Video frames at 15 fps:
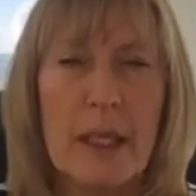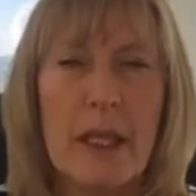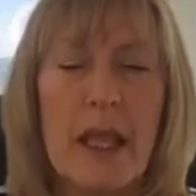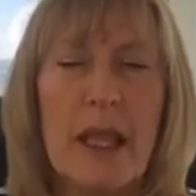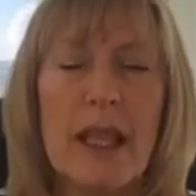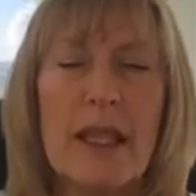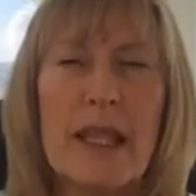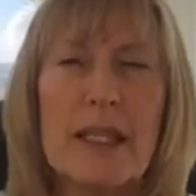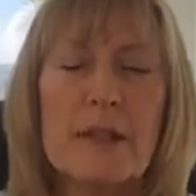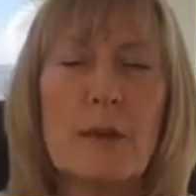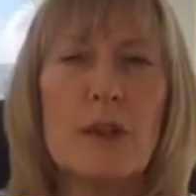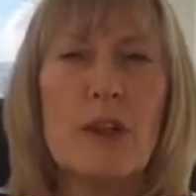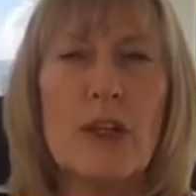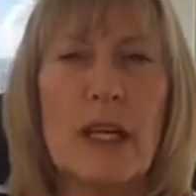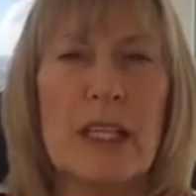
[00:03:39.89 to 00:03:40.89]
then that's what you're
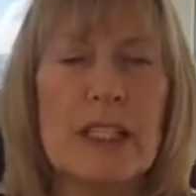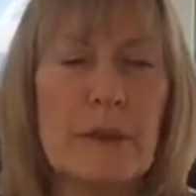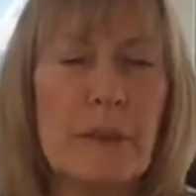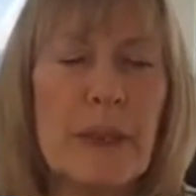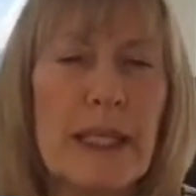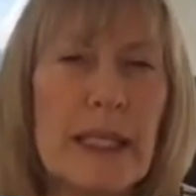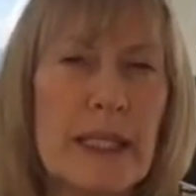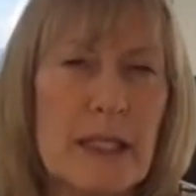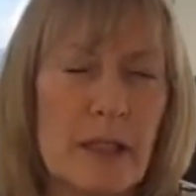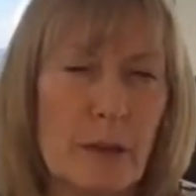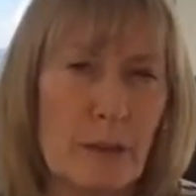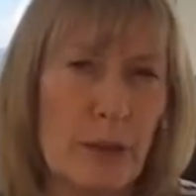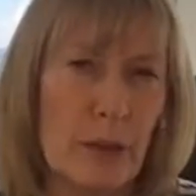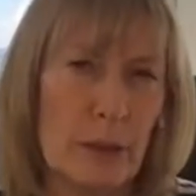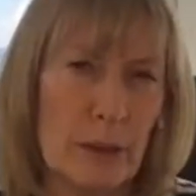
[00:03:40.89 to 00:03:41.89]
going to pin it on
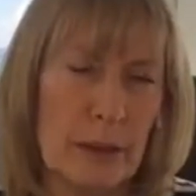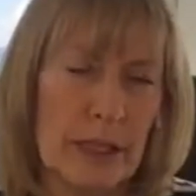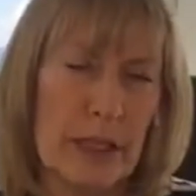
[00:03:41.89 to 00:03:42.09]
probably.